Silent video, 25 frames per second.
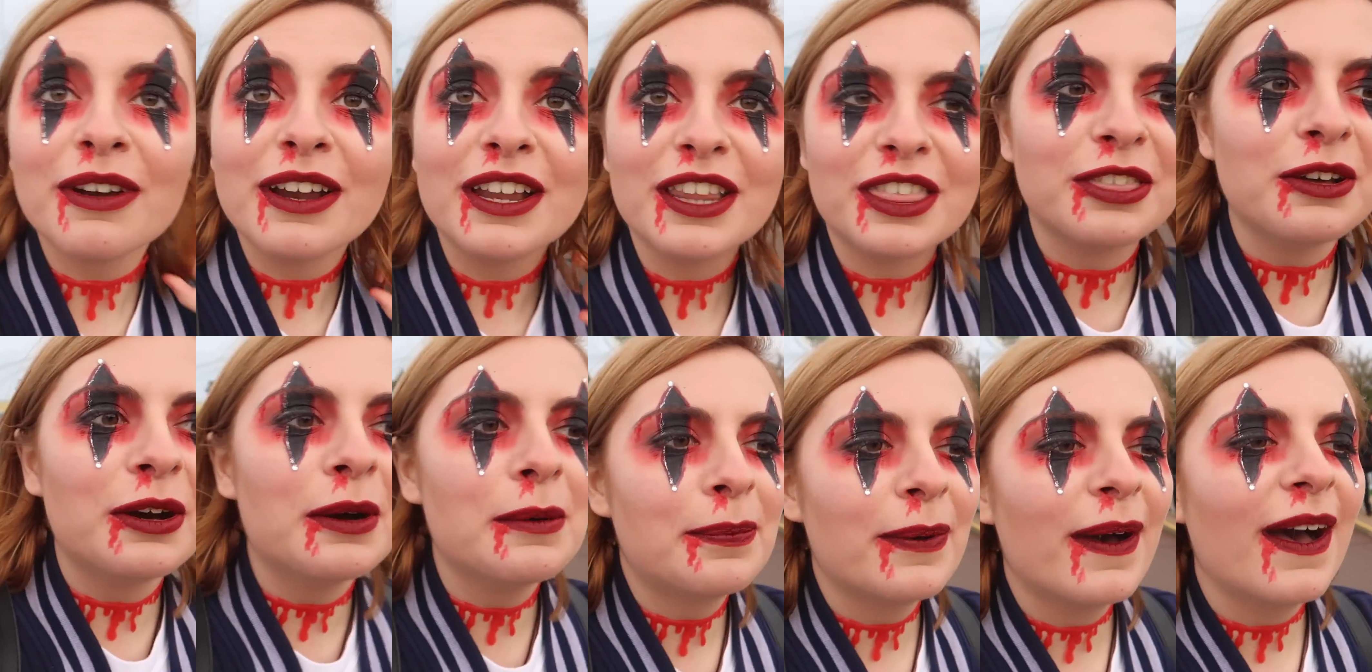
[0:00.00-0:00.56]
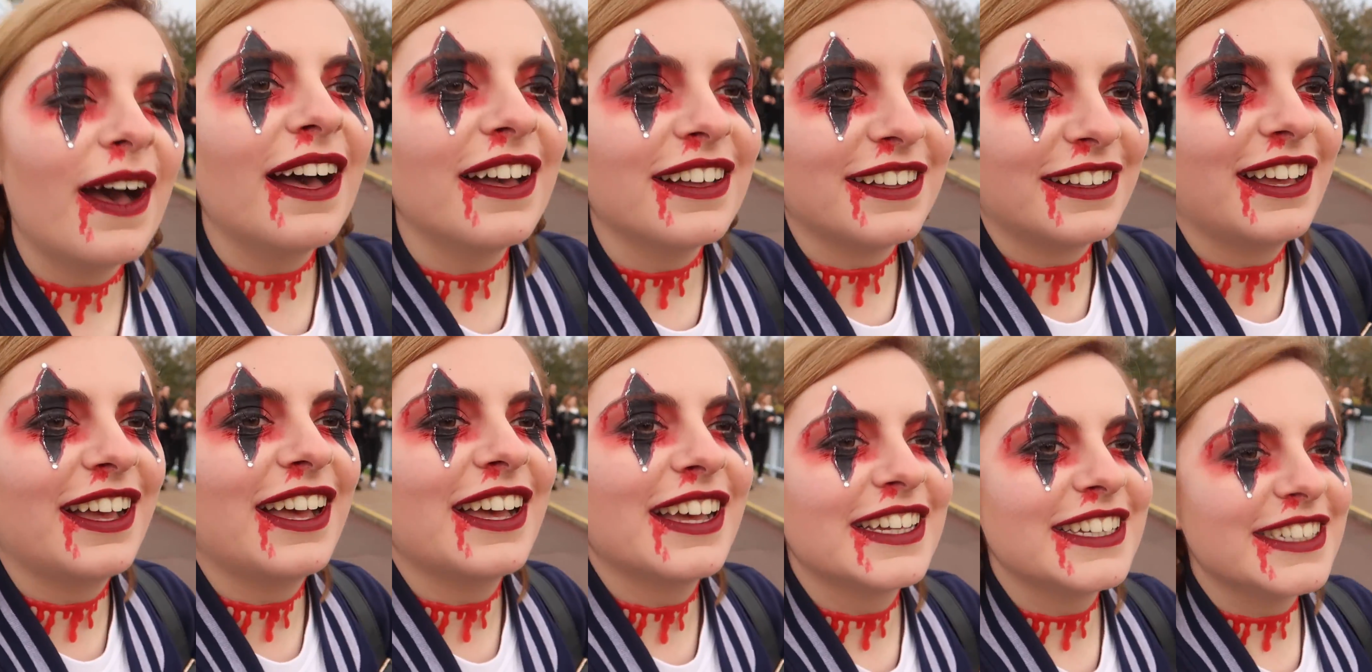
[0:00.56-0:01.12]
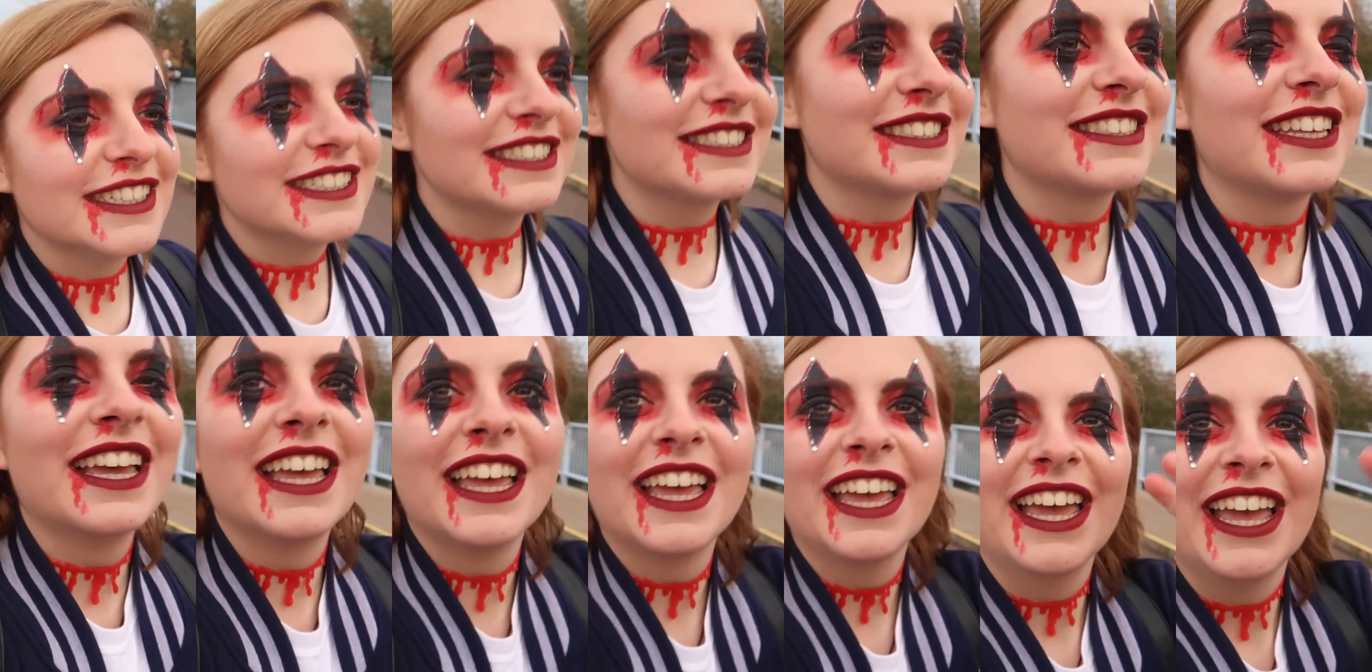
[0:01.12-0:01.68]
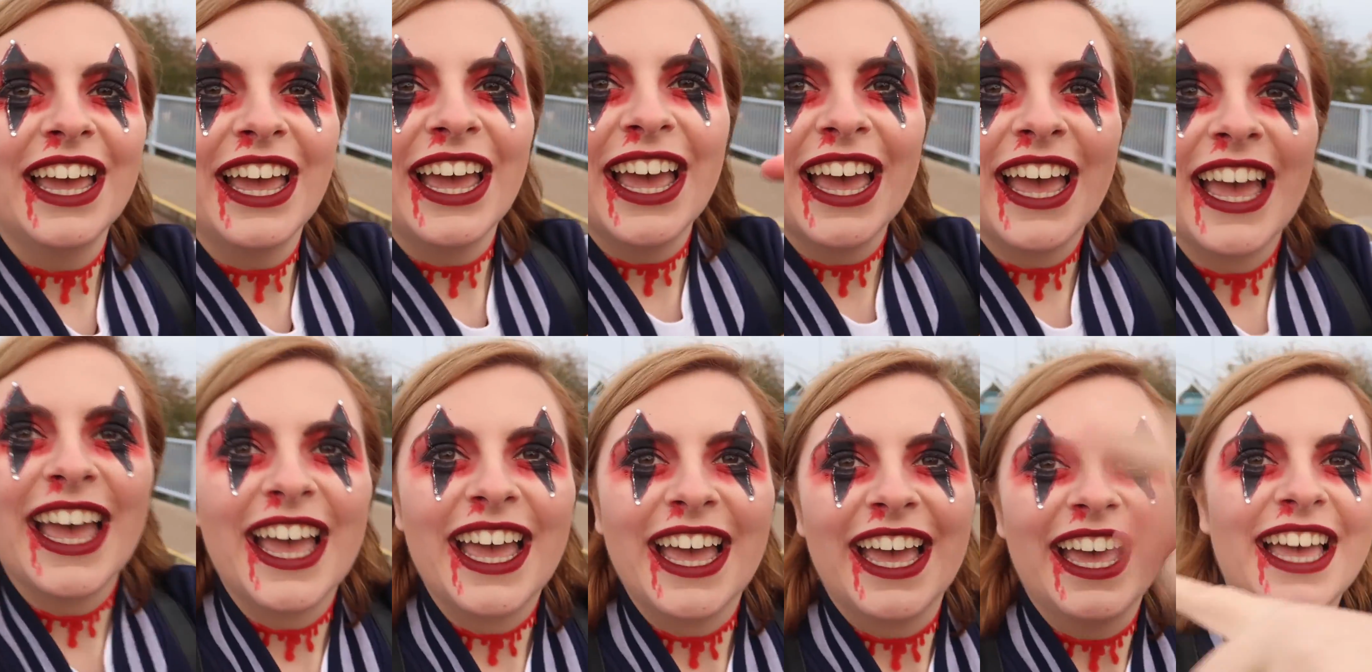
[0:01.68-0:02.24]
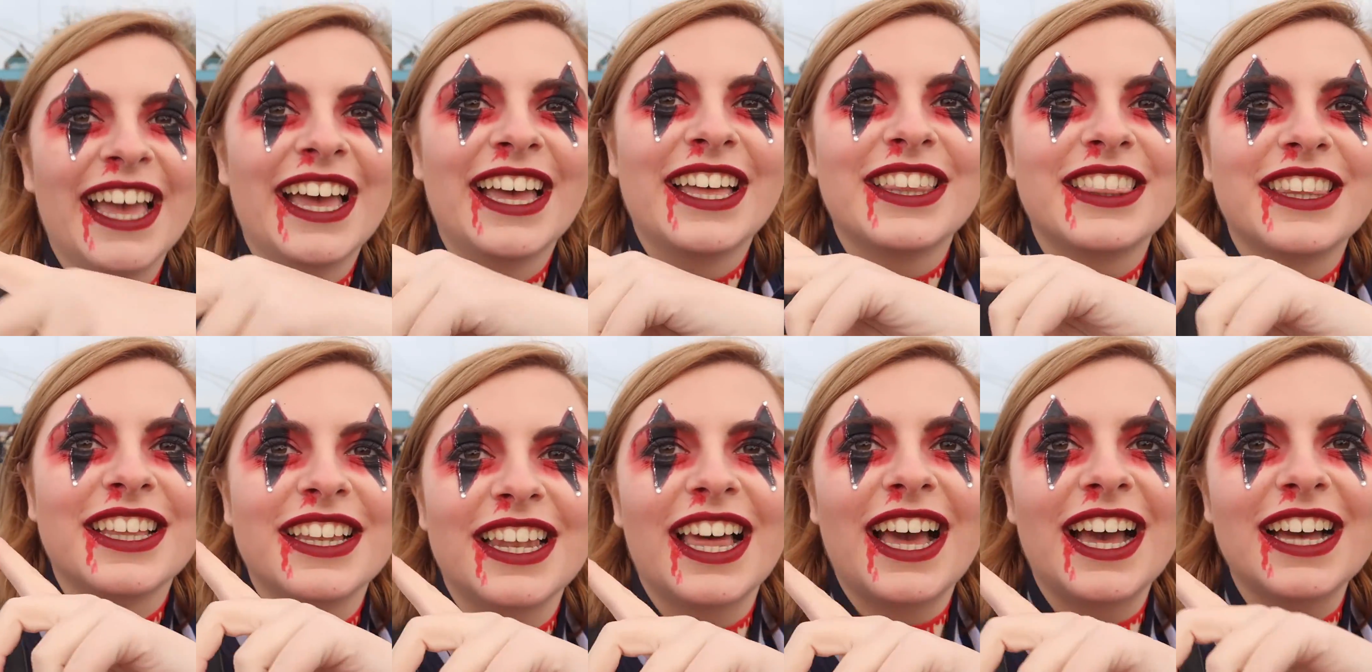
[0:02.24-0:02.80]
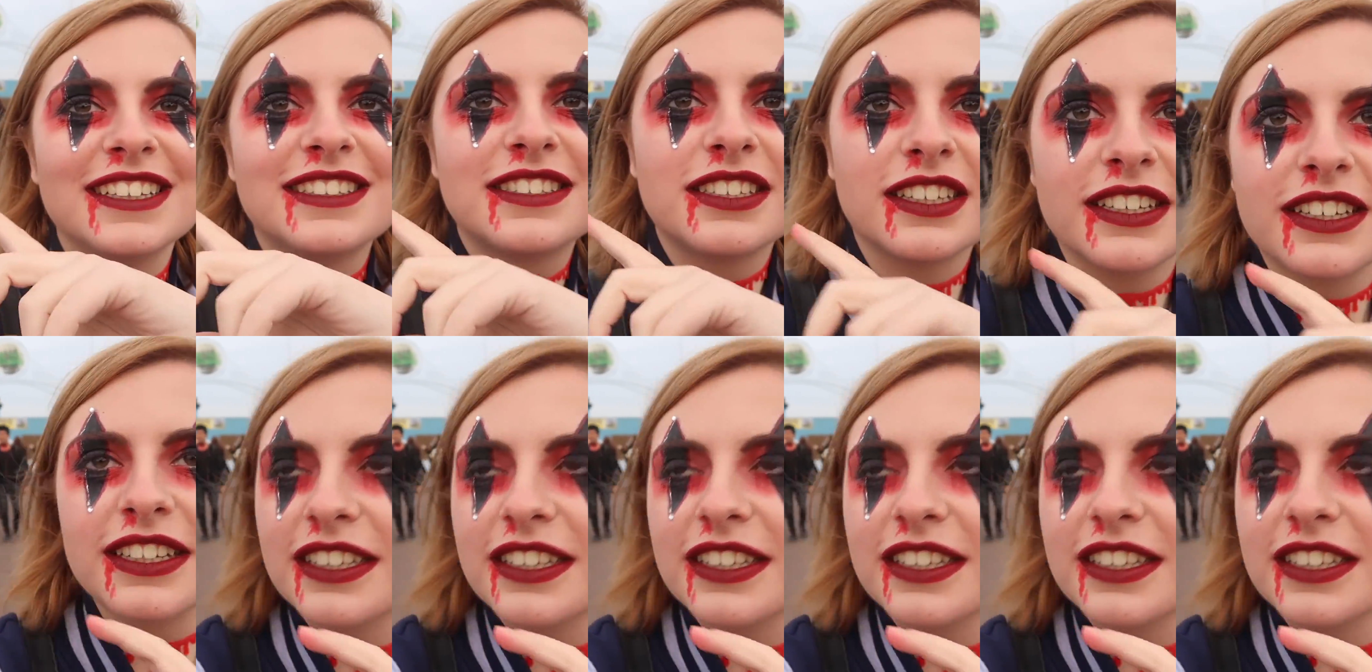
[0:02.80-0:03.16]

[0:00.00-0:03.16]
We're at Thorpe Park, guys. The lads,